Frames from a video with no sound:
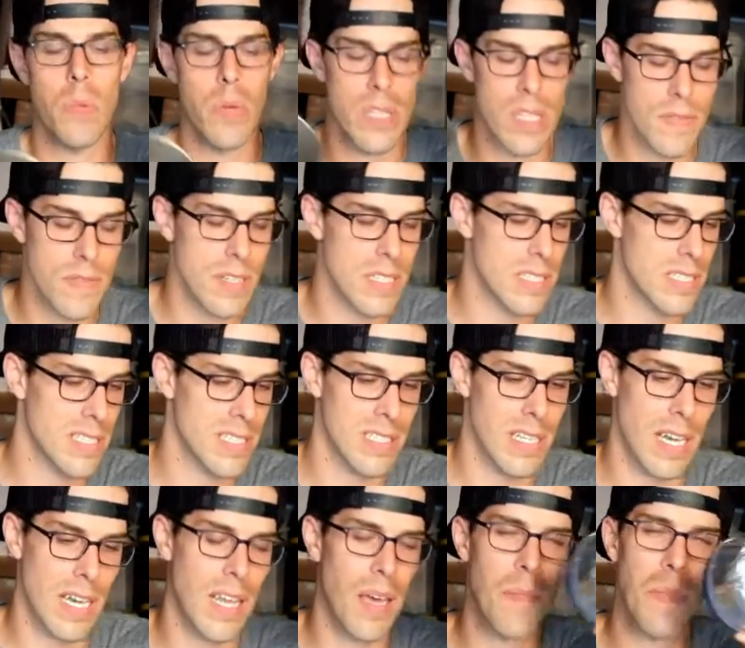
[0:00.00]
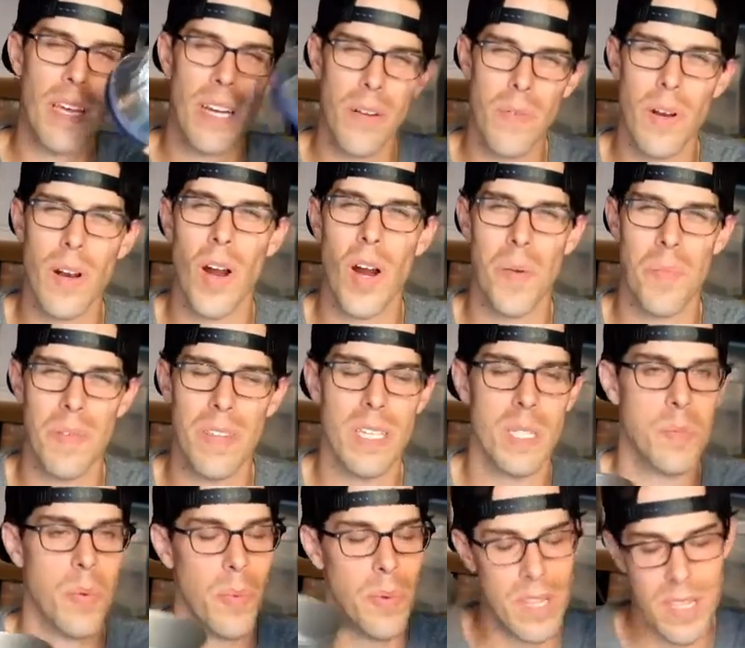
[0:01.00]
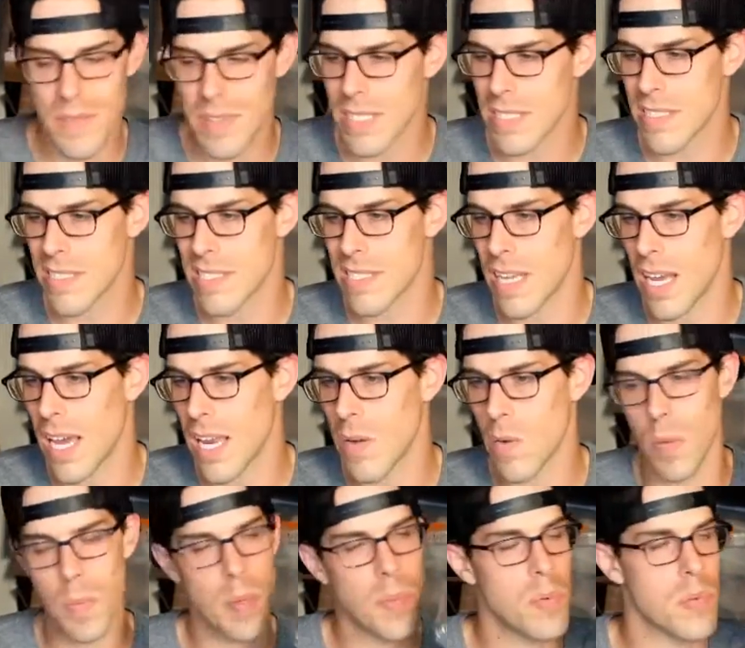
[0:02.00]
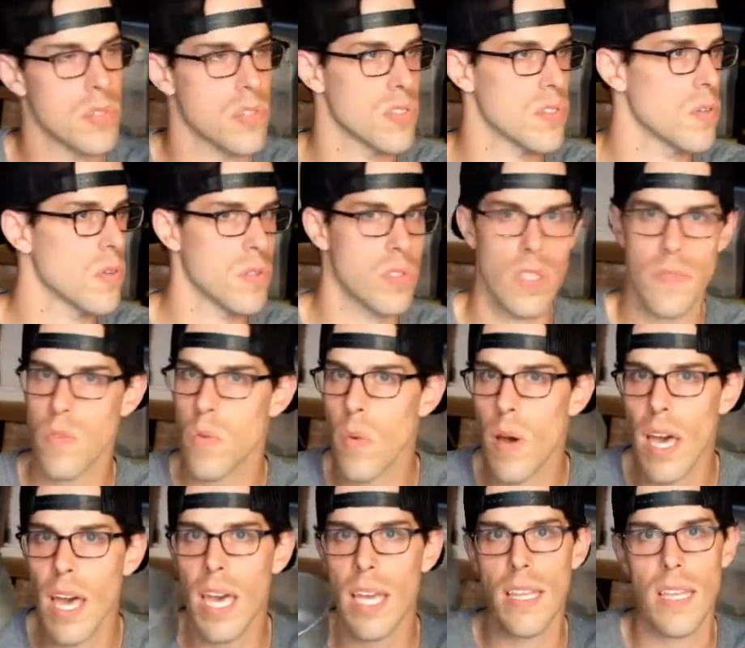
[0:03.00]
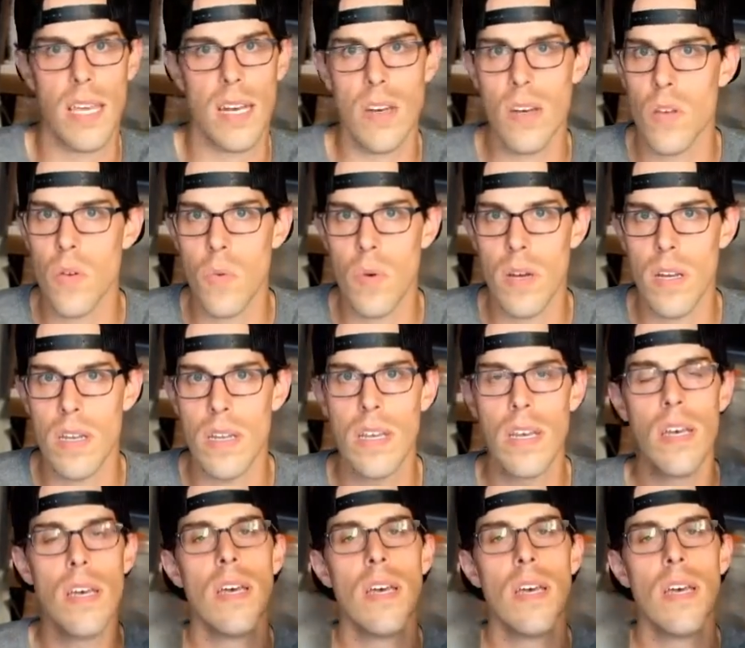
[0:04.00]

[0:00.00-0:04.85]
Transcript: We live in a society, I mean, I don't want to harp on this, but we live in a society where people just throw stuff away and get a new one.